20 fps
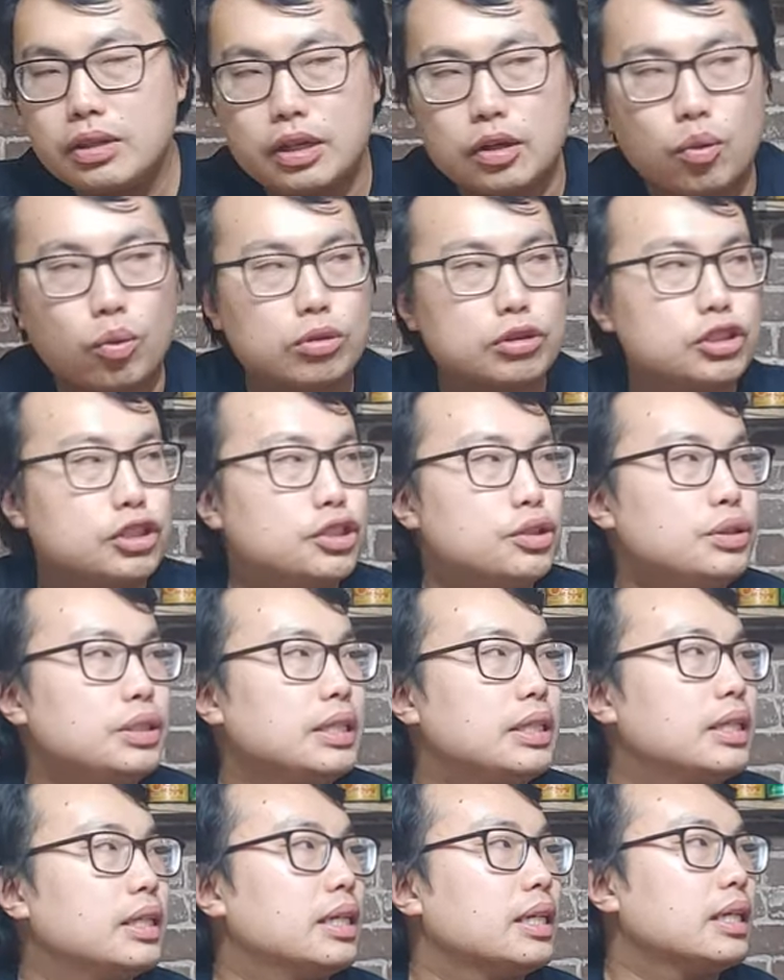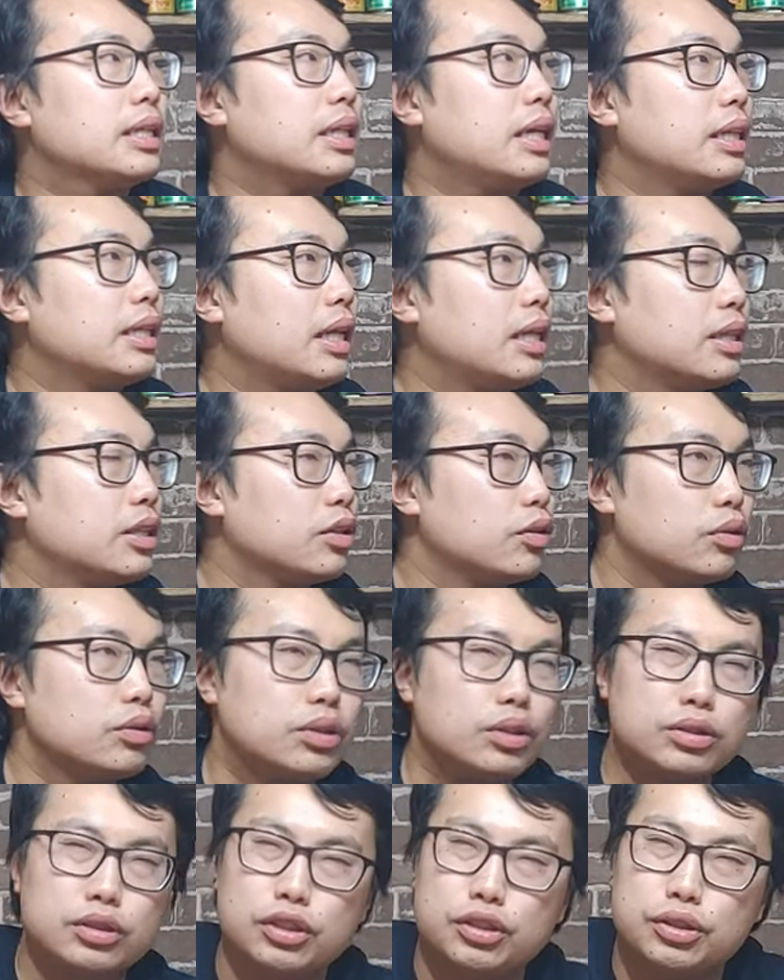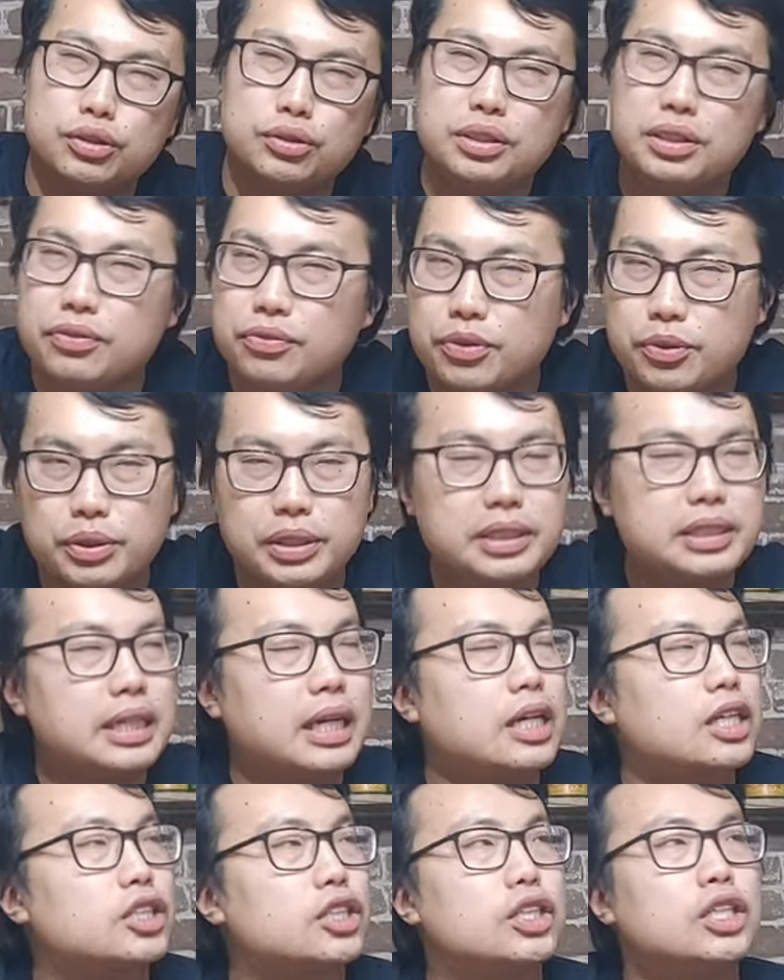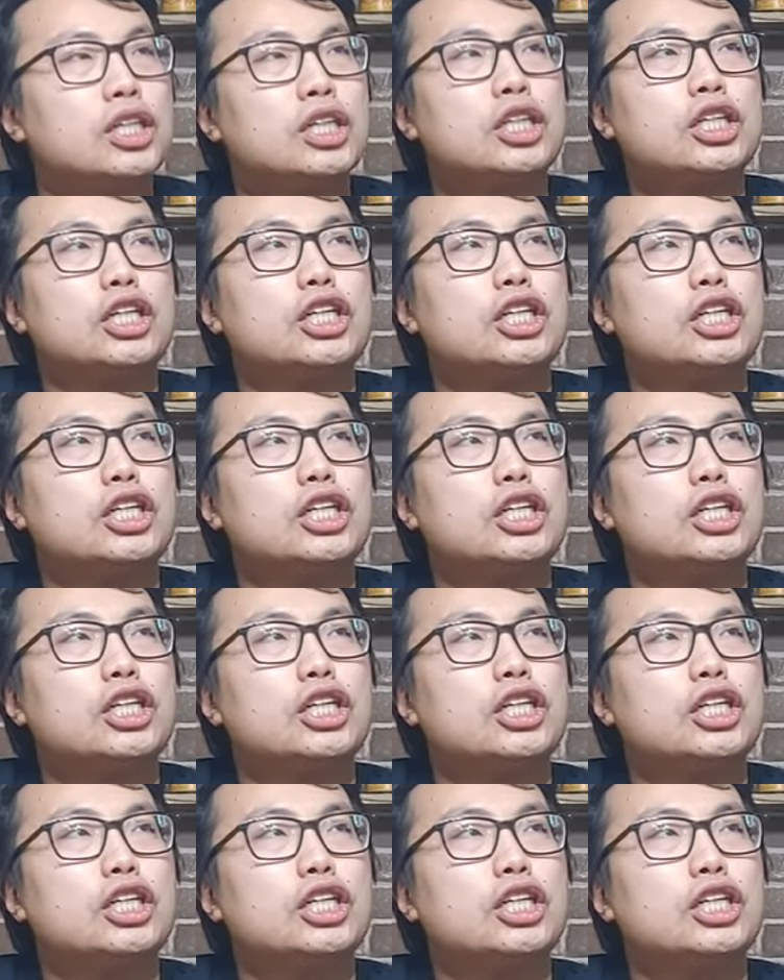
that orange juicy thing, and and then the, the, the juicy fruit yeast character.